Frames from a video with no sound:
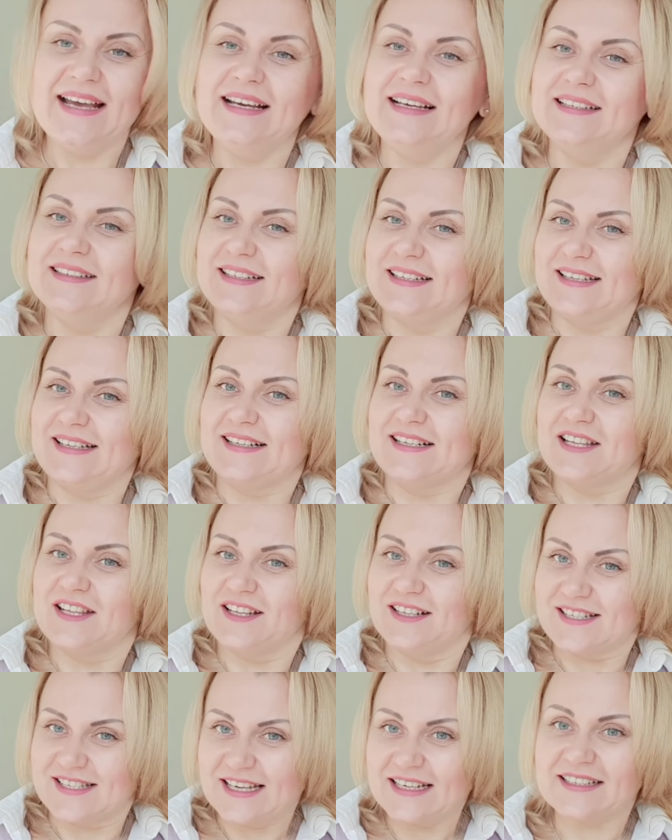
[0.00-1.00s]
The
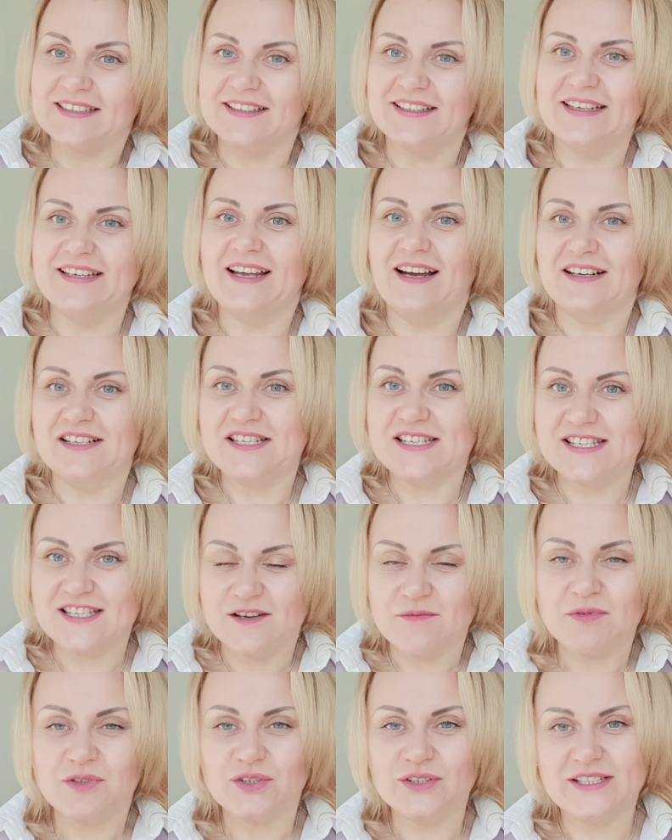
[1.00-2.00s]
second thing are
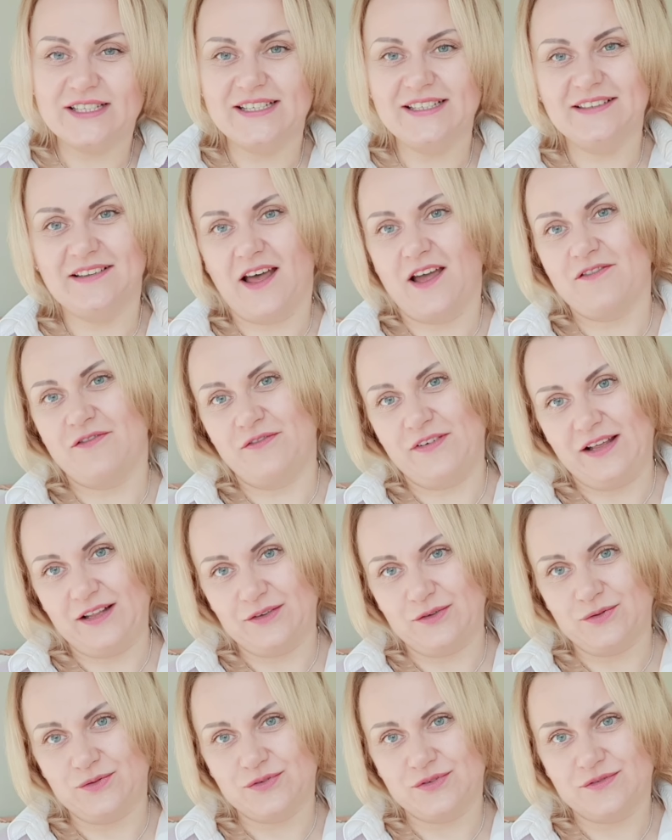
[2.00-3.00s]
similar key life
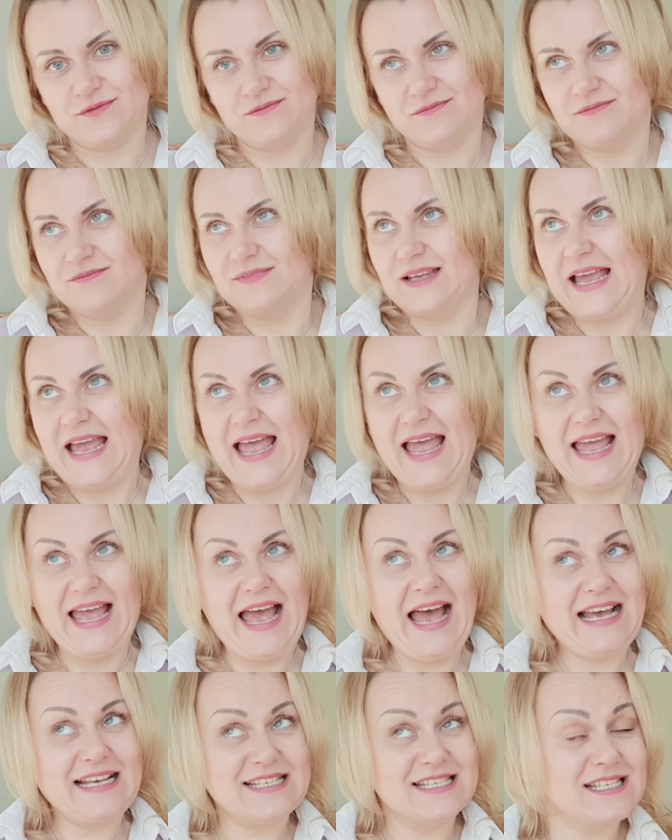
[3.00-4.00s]
values.
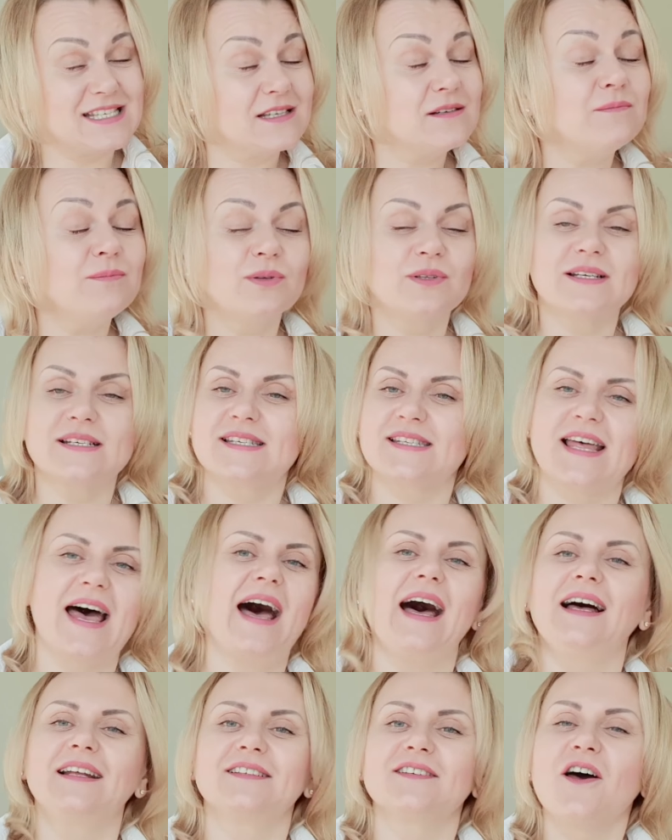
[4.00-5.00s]
As simple as
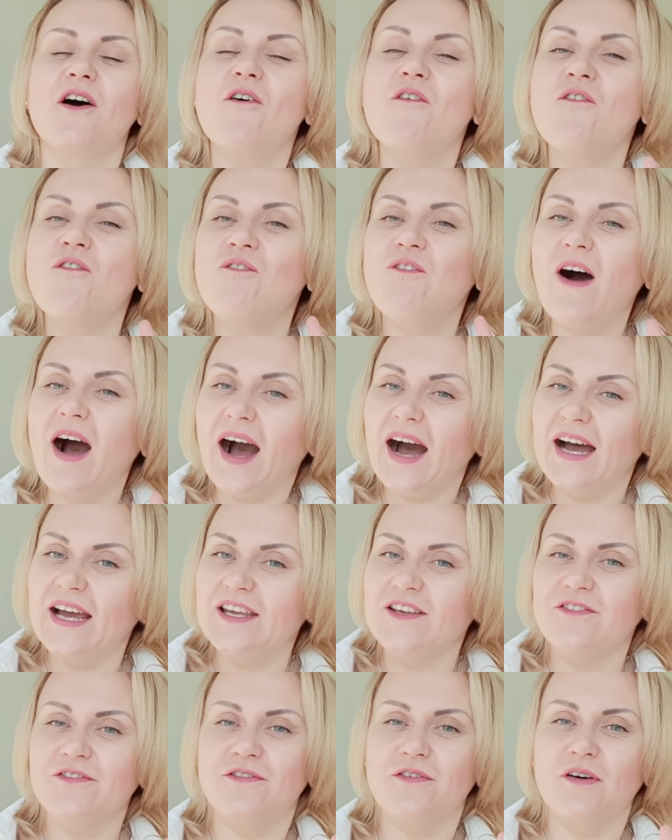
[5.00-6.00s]
that,
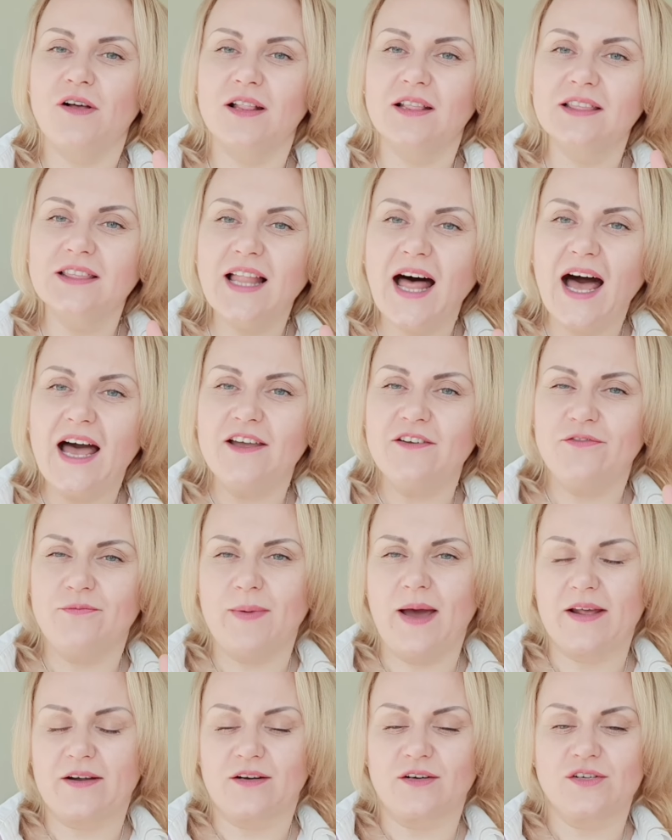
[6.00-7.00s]
five life
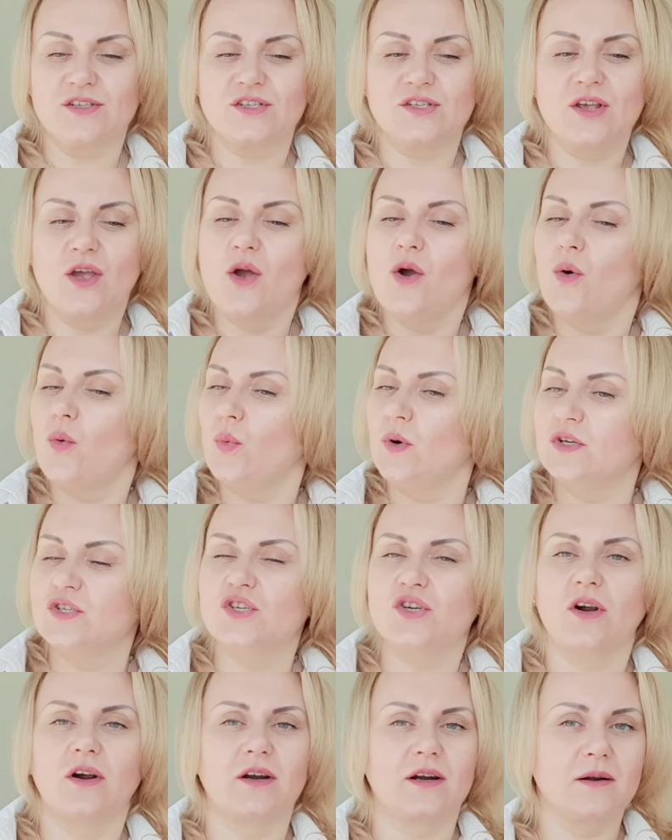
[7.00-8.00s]
matters,
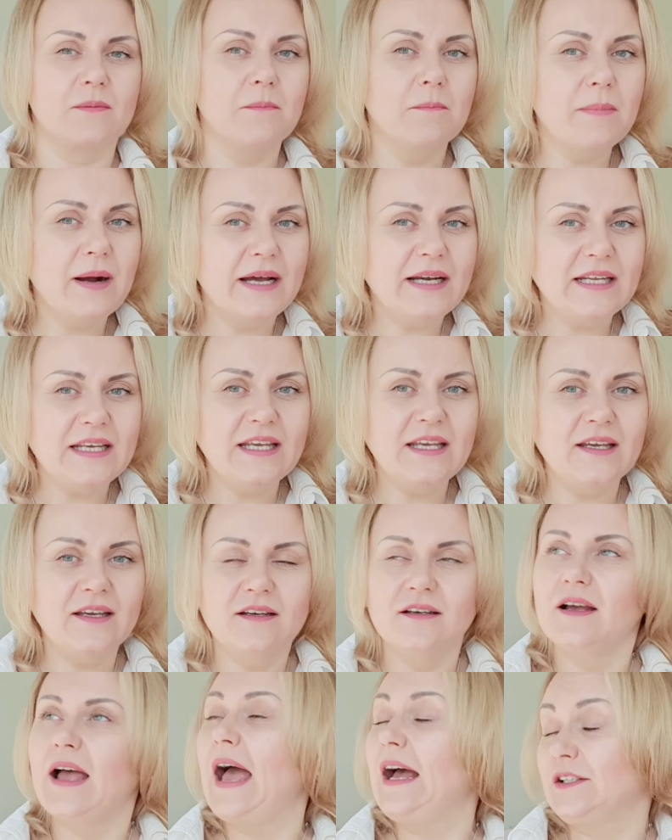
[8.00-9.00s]
which are money,
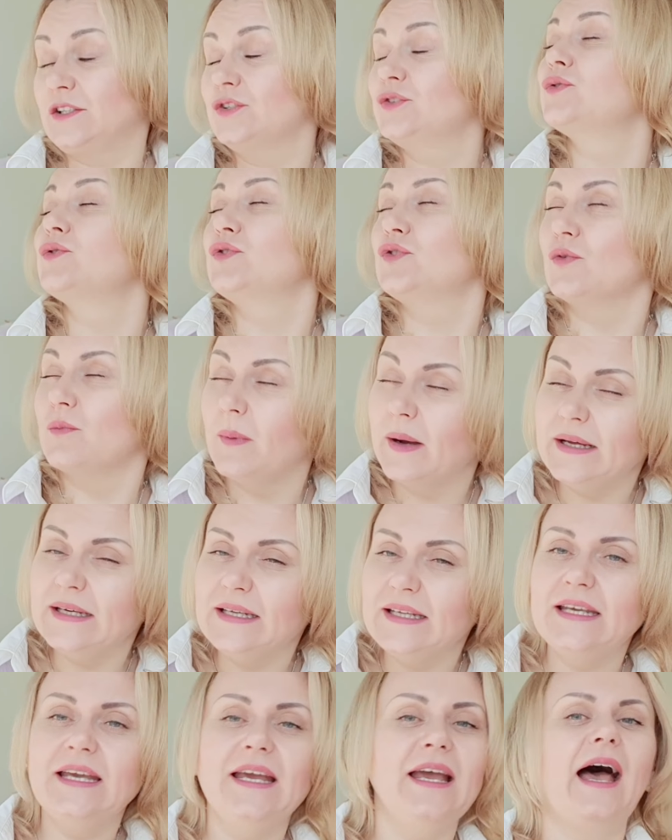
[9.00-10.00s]
attitude to
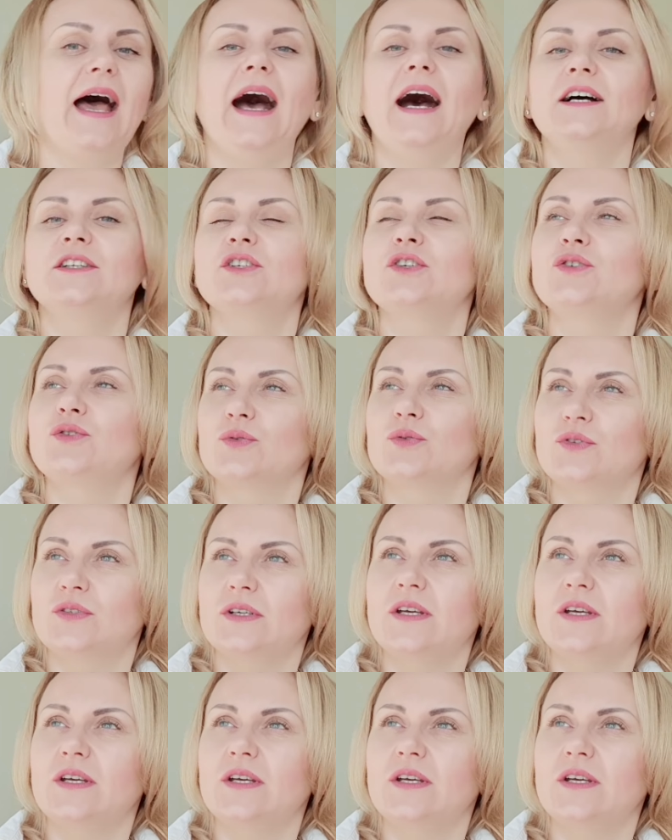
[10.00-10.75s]
money, attitude